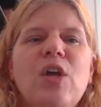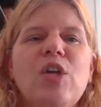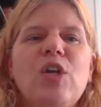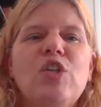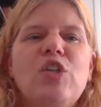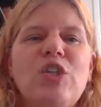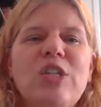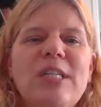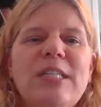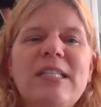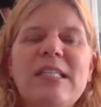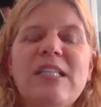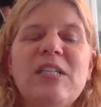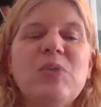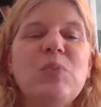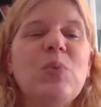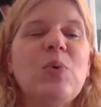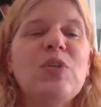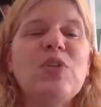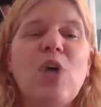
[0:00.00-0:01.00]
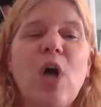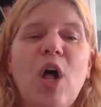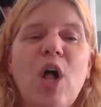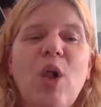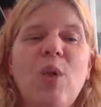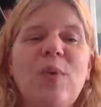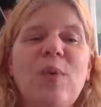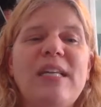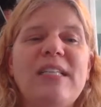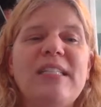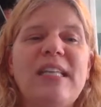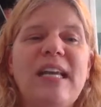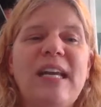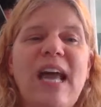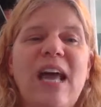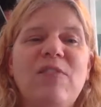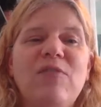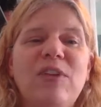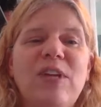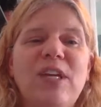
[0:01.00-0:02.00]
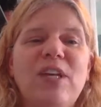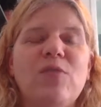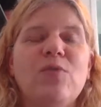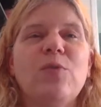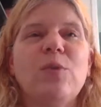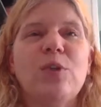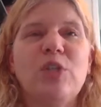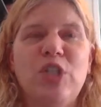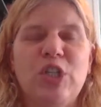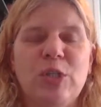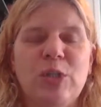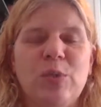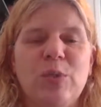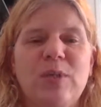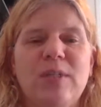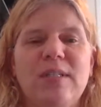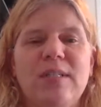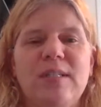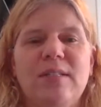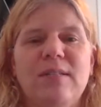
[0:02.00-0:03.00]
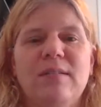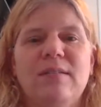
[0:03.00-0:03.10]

Jesus was always an advocate for children.